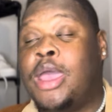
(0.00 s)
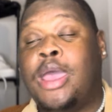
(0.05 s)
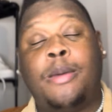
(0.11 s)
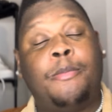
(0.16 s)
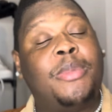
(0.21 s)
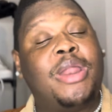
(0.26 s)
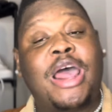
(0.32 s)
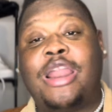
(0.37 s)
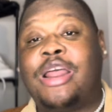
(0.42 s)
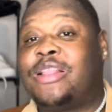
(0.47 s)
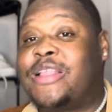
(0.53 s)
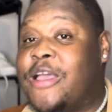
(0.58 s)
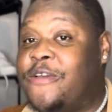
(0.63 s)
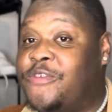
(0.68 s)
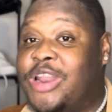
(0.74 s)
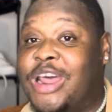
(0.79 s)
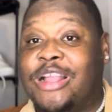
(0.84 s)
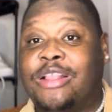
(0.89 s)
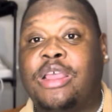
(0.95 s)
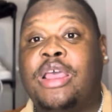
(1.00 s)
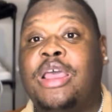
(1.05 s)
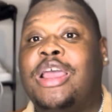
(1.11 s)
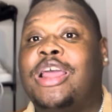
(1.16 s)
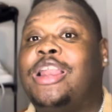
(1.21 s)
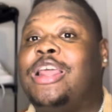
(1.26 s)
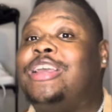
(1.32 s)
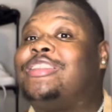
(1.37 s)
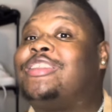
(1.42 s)
Me not have time for that.
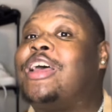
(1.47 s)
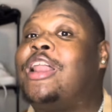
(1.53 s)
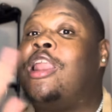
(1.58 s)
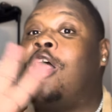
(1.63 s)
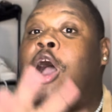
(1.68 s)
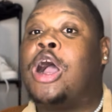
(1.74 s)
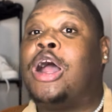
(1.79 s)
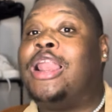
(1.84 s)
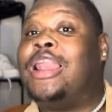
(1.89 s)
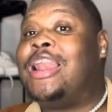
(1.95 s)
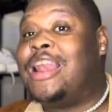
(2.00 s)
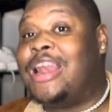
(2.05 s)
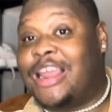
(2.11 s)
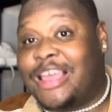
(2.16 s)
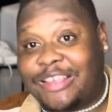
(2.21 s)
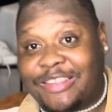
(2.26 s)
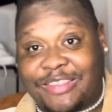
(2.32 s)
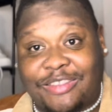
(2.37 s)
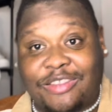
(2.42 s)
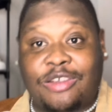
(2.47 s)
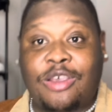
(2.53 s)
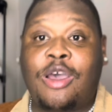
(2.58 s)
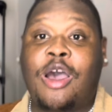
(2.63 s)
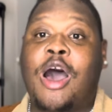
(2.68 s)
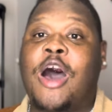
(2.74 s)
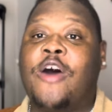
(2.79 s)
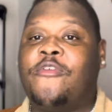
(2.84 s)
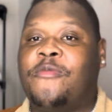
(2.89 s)
It's a long list
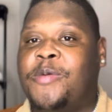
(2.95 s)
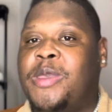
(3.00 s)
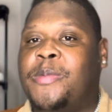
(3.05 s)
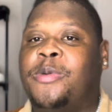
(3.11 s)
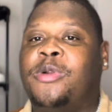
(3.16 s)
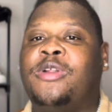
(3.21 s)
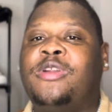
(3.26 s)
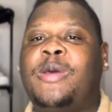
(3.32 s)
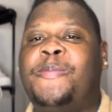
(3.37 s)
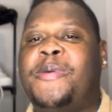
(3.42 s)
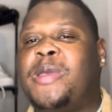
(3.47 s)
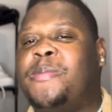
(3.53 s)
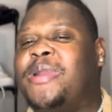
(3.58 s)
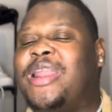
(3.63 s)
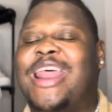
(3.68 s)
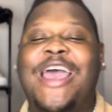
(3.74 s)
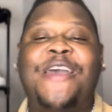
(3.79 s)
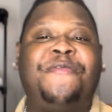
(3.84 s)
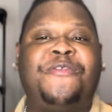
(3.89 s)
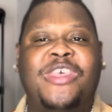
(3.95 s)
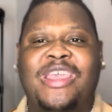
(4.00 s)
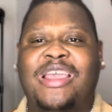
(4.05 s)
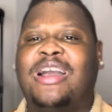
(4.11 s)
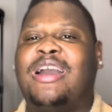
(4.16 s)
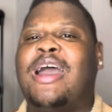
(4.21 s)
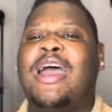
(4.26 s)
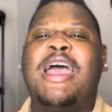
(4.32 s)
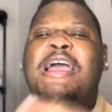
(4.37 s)
of people, the people that I
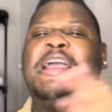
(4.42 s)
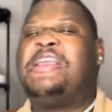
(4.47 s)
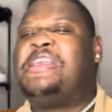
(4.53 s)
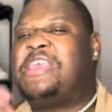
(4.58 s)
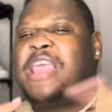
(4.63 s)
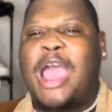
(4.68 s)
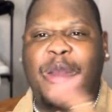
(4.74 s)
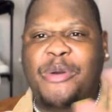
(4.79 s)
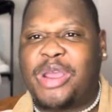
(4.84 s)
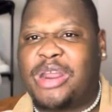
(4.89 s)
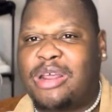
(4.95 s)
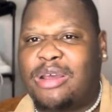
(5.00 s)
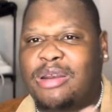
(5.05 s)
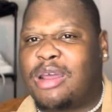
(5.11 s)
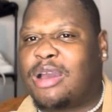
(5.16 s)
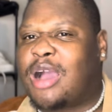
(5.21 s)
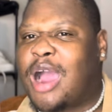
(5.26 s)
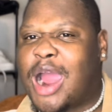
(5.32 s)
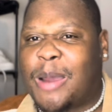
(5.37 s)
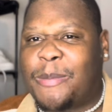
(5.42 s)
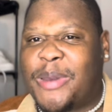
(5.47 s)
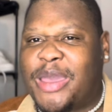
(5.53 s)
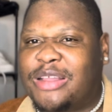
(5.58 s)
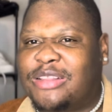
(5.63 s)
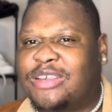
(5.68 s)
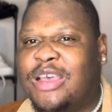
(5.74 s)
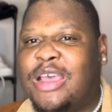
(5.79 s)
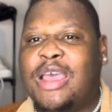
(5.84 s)
think carried the
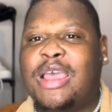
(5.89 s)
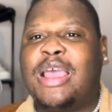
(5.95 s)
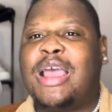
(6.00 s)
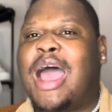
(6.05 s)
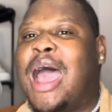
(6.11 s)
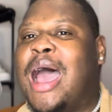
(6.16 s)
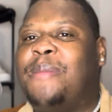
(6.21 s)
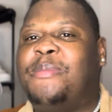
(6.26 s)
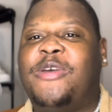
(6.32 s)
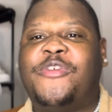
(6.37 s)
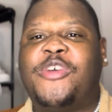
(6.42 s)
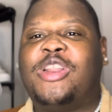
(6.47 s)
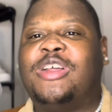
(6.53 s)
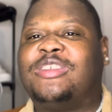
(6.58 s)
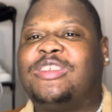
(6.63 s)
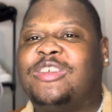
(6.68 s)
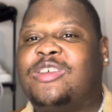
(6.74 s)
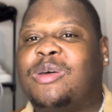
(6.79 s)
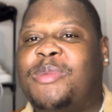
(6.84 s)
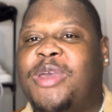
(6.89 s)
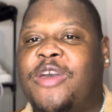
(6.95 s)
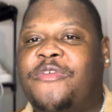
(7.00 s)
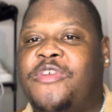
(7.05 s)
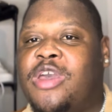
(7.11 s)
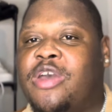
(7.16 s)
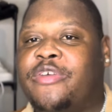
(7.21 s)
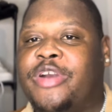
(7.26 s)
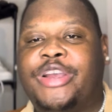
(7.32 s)
carpet. Um, if you don't see some of your
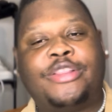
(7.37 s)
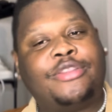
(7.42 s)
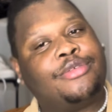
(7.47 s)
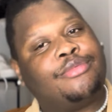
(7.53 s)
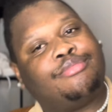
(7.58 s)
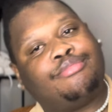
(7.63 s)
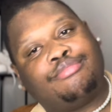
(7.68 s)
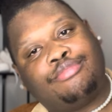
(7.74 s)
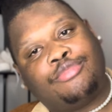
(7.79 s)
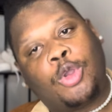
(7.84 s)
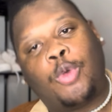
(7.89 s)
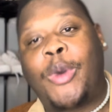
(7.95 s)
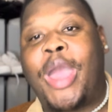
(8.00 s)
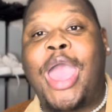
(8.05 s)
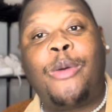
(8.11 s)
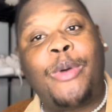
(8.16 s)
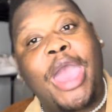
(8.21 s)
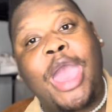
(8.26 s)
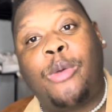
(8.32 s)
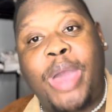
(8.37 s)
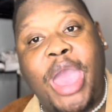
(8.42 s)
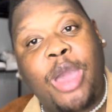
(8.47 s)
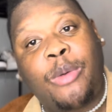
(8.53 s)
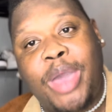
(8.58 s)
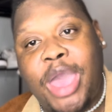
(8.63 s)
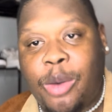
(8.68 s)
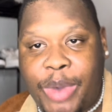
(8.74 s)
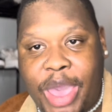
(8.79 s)
favorite, where, where, where,
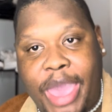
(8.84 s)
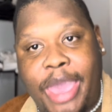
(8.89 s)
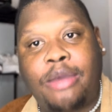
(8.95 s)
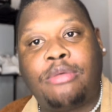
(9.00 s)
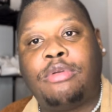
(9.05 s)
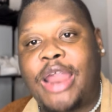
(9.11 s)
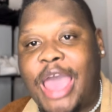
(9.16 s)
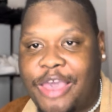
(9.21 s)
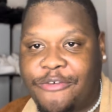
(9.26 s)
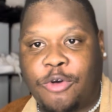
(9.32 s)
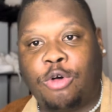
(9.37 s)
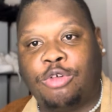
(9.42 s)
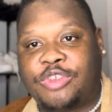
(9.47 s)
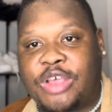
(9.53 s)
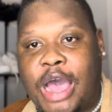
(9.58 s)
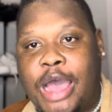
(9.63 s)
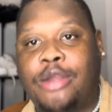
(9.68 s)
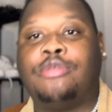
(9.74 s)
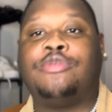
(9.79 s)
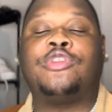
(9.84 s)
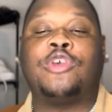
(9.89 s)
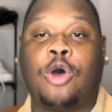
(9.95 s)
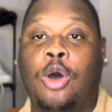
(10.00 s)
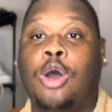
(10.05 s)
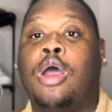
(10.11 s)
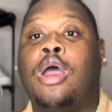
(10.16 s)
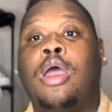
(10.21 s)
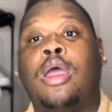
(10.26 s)
where, where, life goes on.
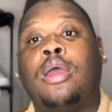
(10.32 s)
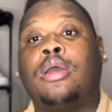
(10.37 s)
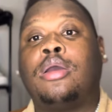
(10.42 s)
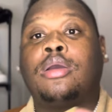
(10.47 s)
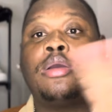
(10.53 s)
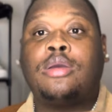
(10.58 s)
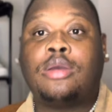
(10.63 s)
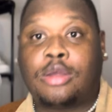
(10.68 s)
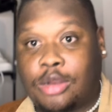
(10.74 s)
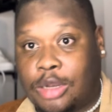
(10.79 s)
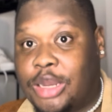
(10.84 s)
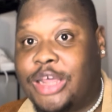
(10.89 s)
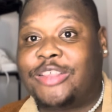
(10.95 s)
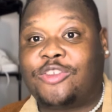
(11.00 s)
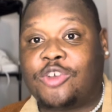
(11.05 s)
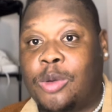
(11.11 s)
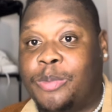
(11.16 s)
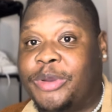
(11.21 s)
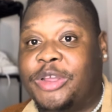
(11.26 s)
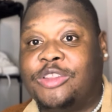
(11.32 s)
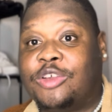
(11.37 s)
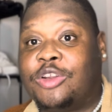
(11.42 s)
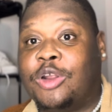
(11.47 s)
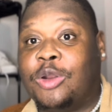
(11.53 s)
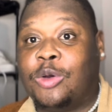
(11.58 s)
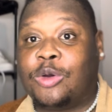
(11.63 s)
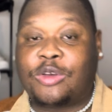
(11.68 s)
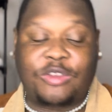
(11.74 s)
So, let's jump into the
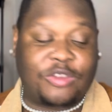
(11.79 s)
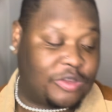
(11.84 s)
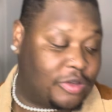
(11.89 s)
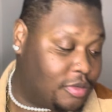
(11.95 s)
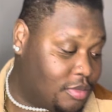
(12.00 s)
looks.